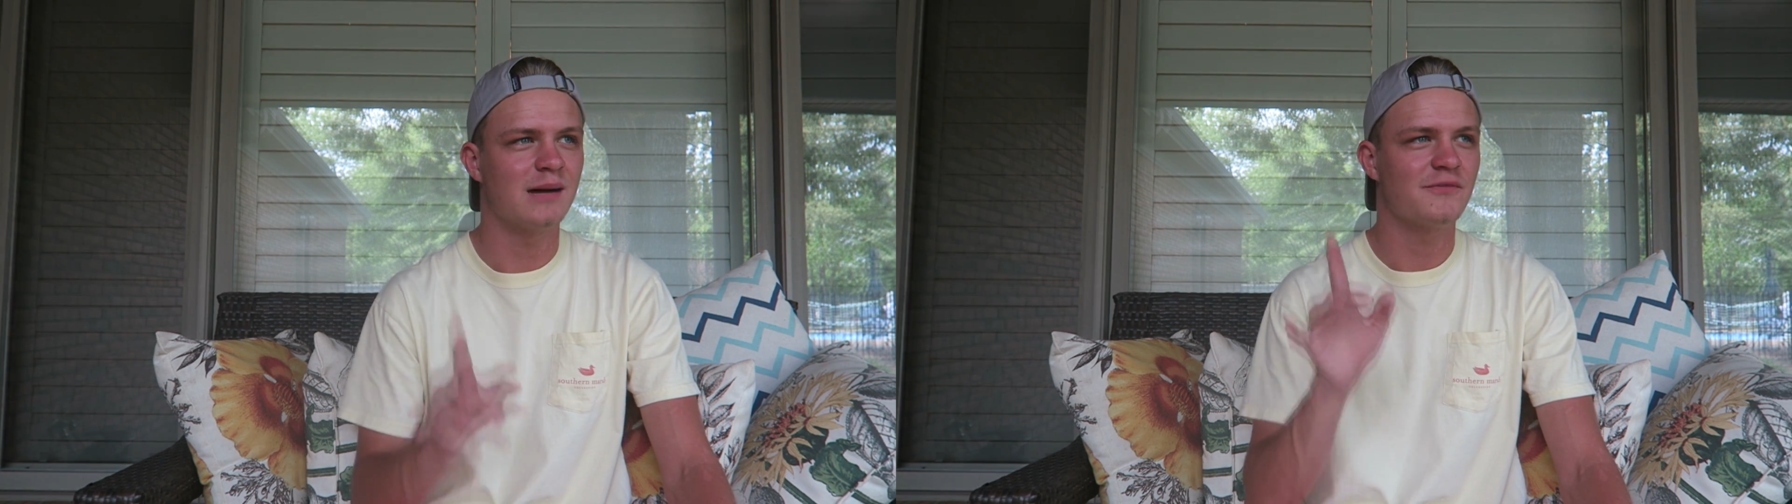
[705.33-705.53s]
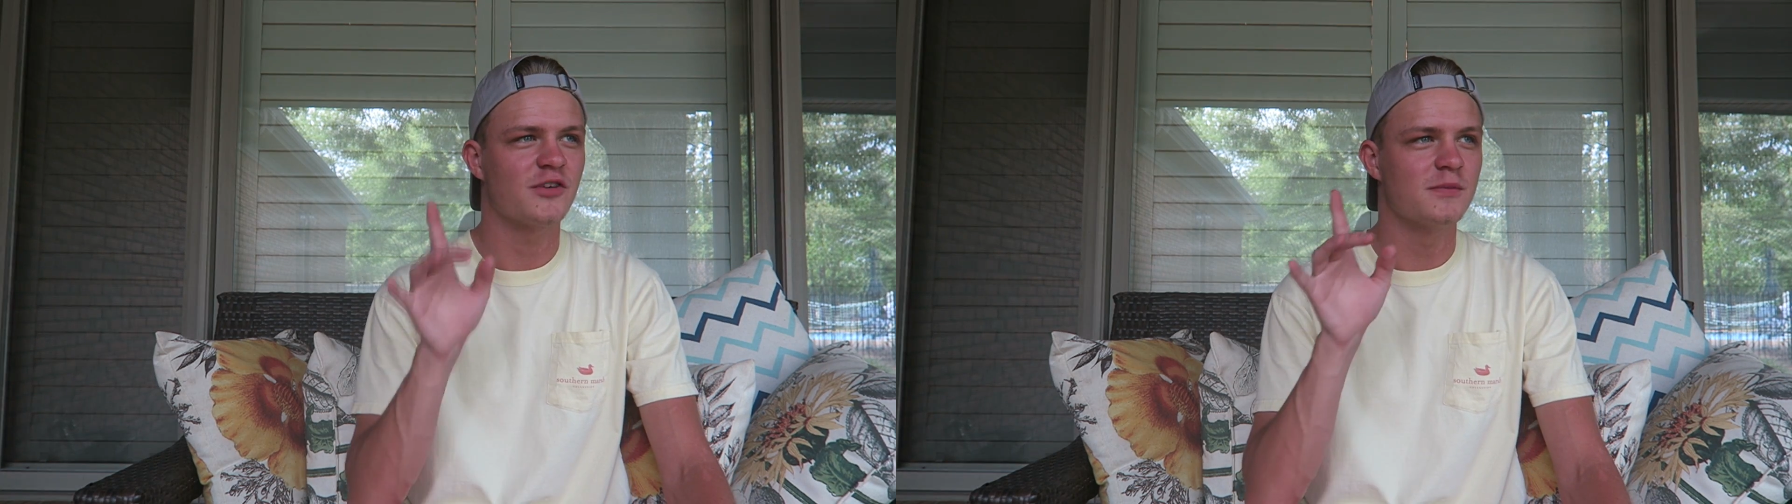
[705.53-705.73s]

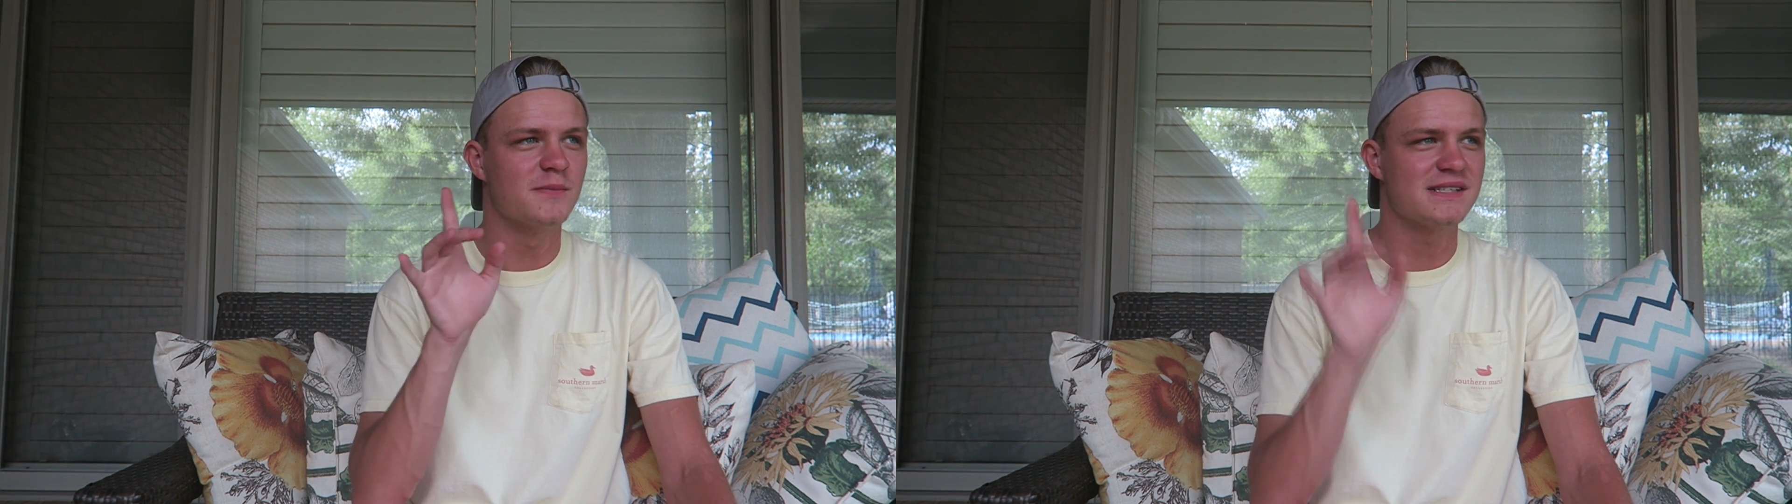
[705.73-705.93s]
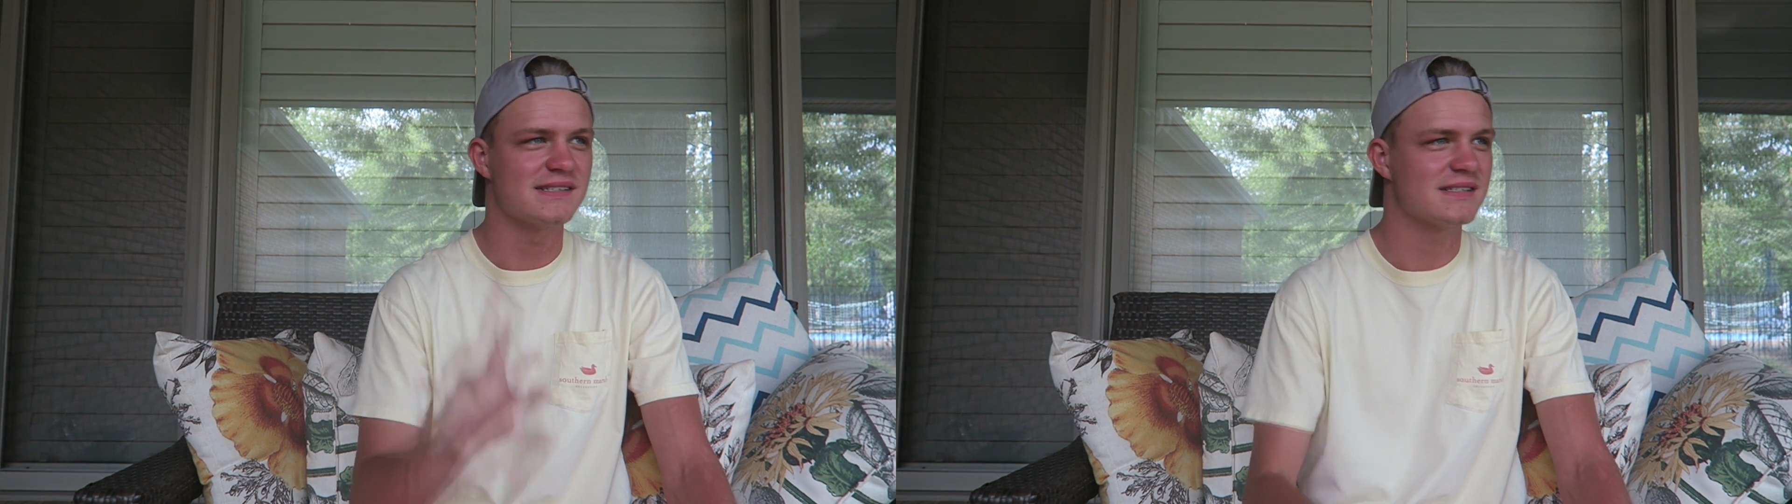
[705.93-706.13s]
I'm from
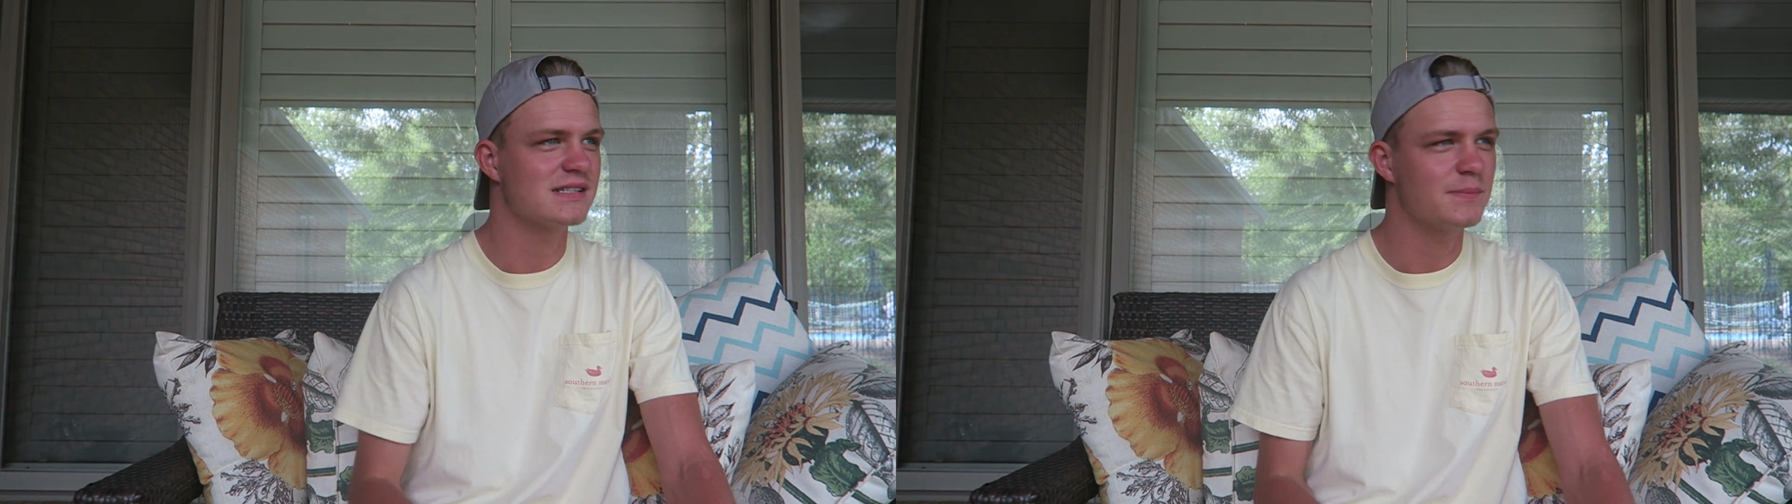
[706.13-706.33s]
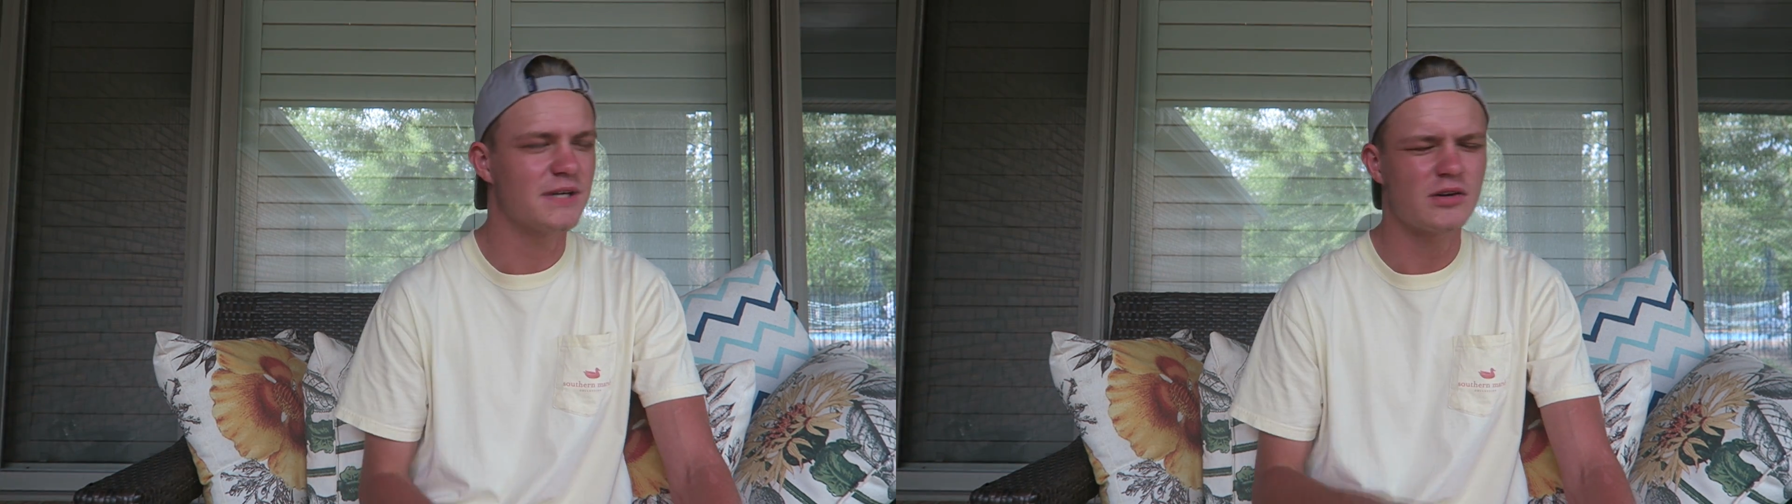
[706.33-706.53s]
Mississippi.